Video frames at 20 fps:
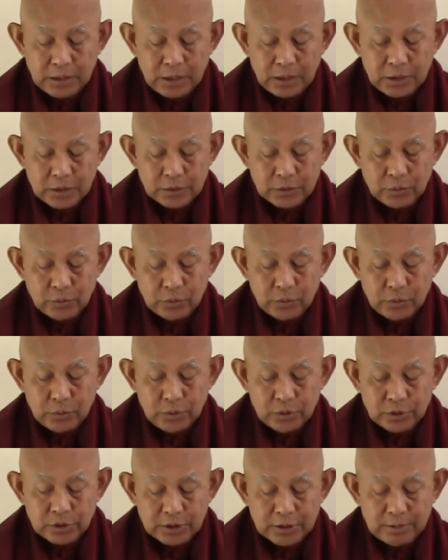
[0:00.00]
So
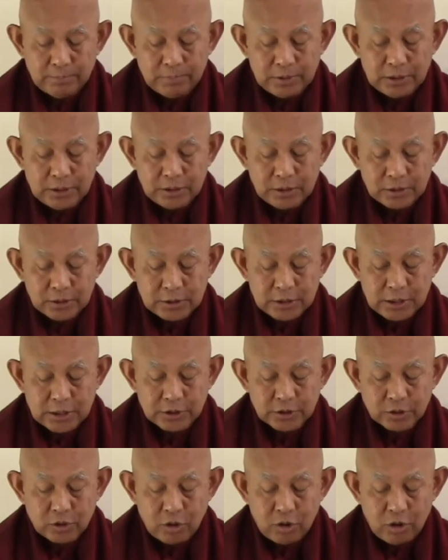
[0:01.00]
simply
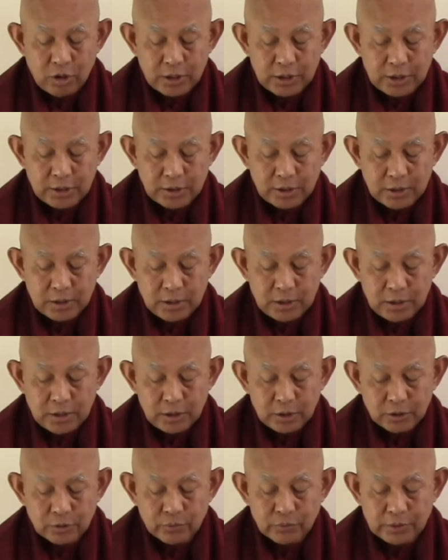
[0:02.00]
just call it
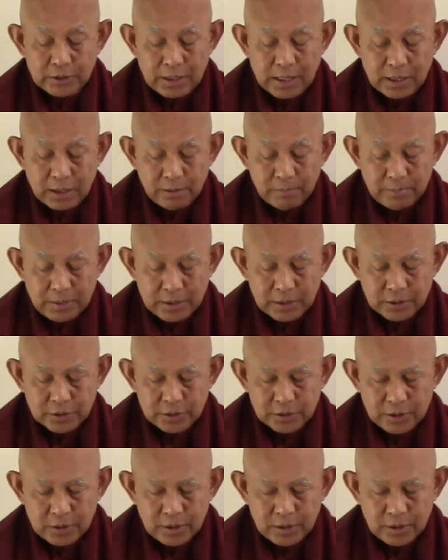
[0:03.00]
3 elements.